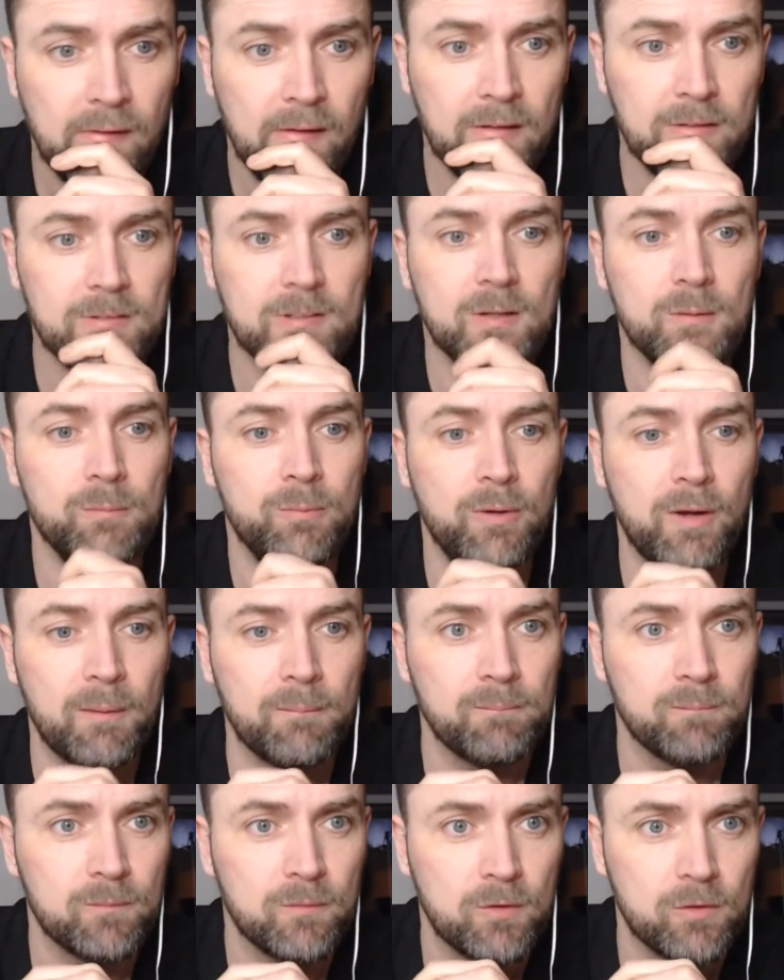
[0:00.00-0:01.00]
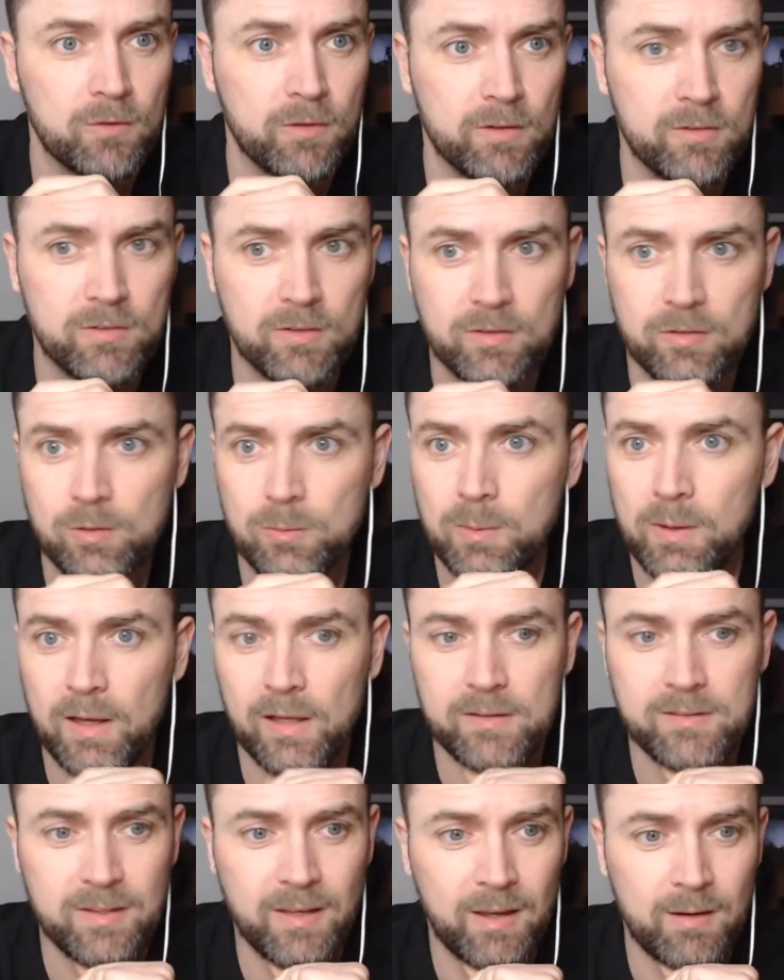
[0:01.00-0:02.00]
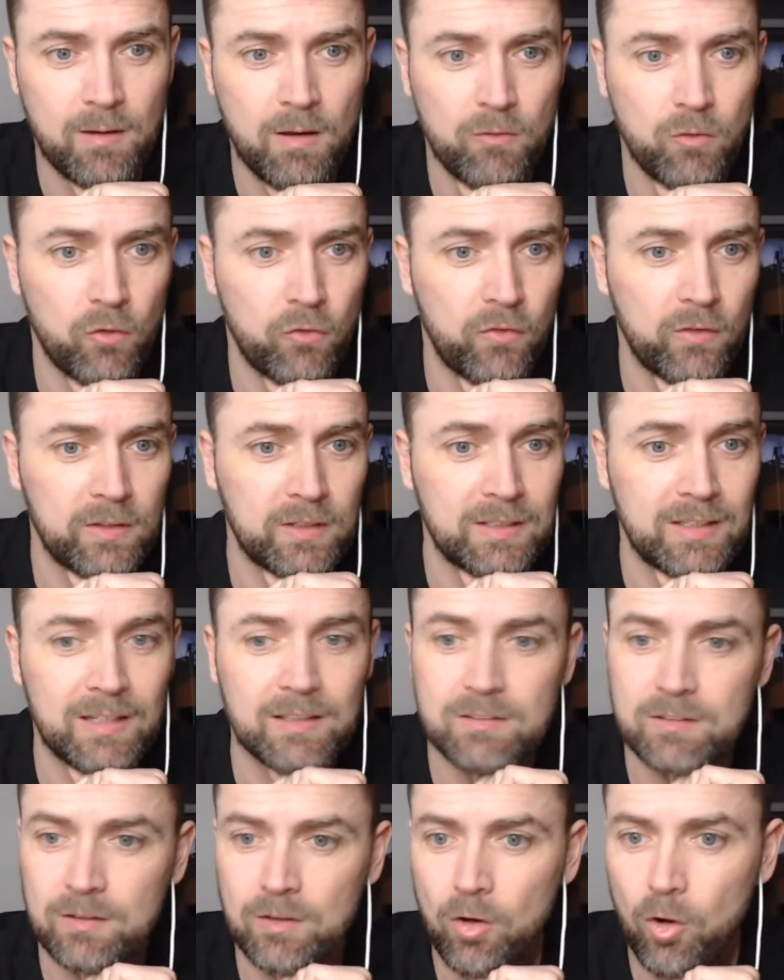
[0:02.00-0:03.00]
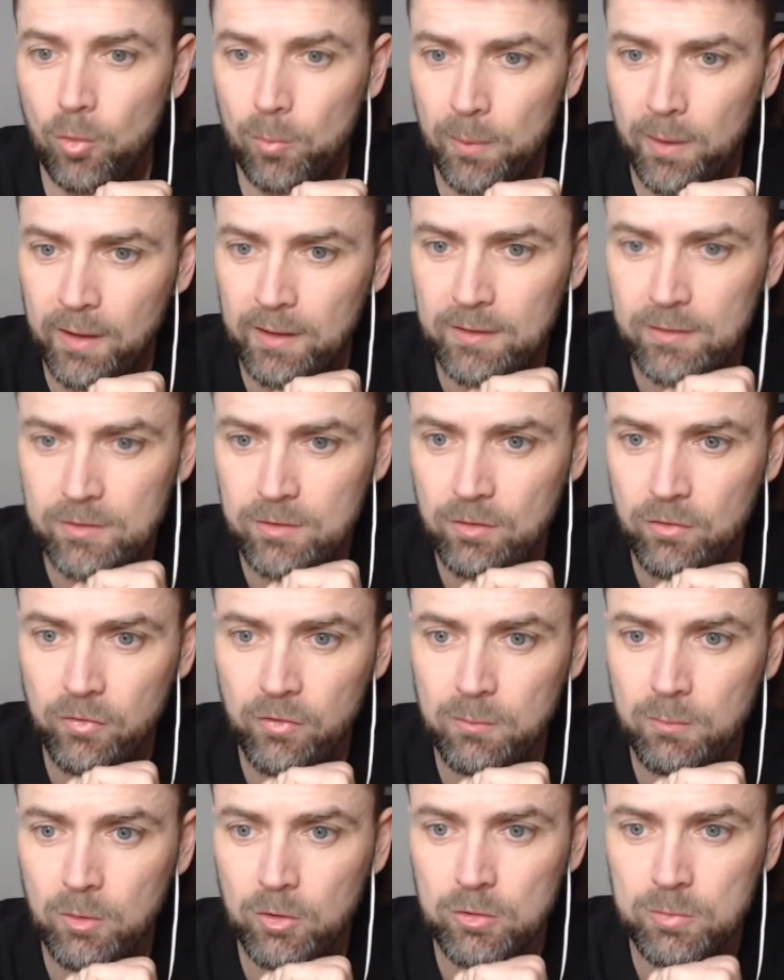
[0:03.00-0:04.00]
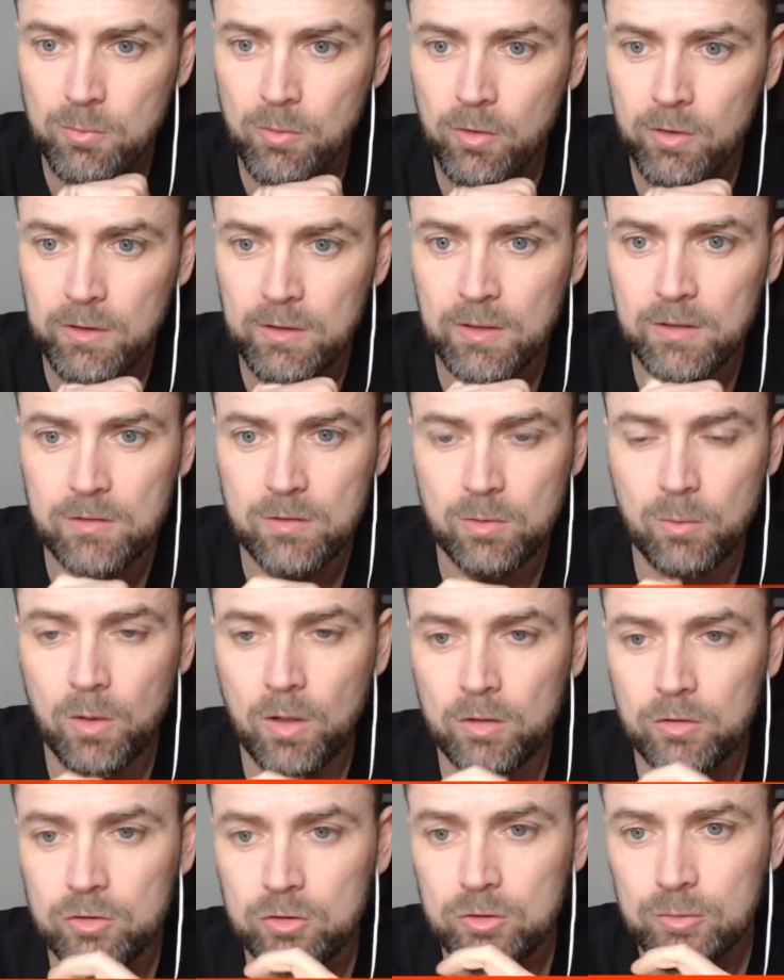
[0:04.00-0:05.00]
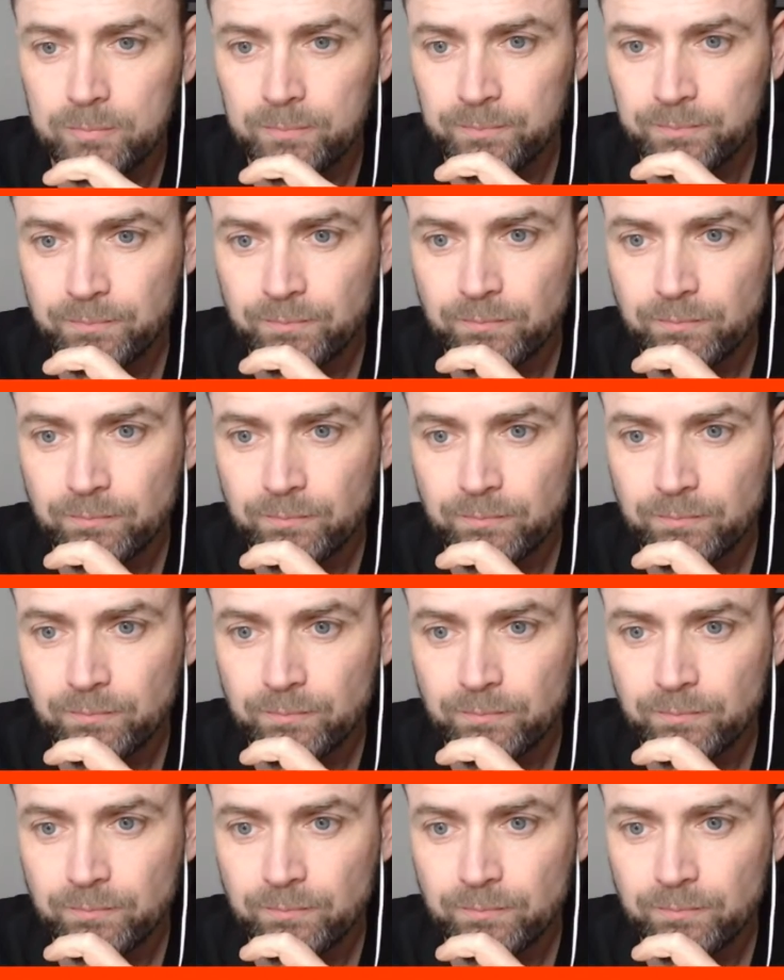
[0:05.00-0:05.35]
That's it, Prem. Just listen to me. I'll tell you everything you need to know, mate. There's nothing much more you need to watch.